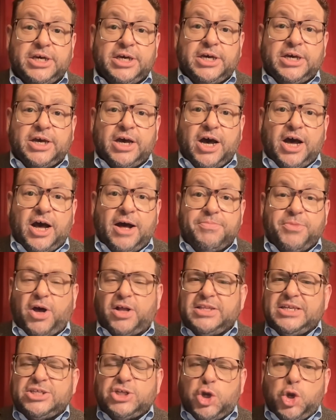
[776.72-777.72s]
I'll
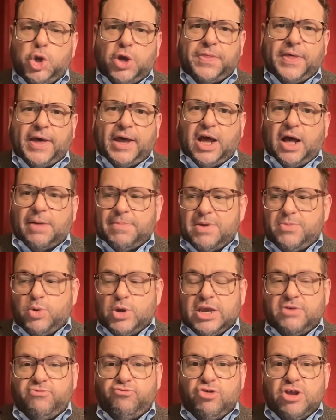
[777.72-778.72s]
need to look that up. Maybe we
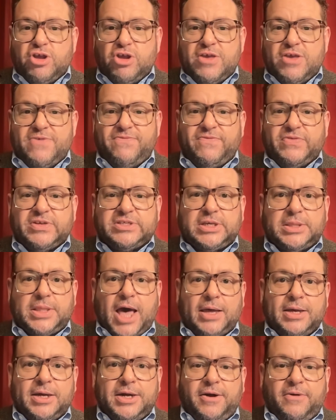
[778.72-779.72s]
can revisit that
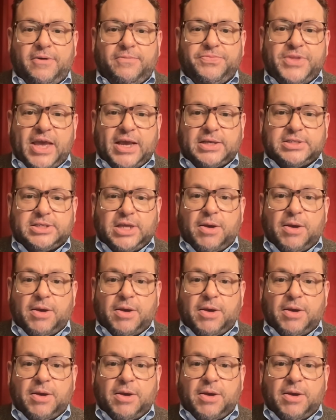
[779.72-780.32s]
next time.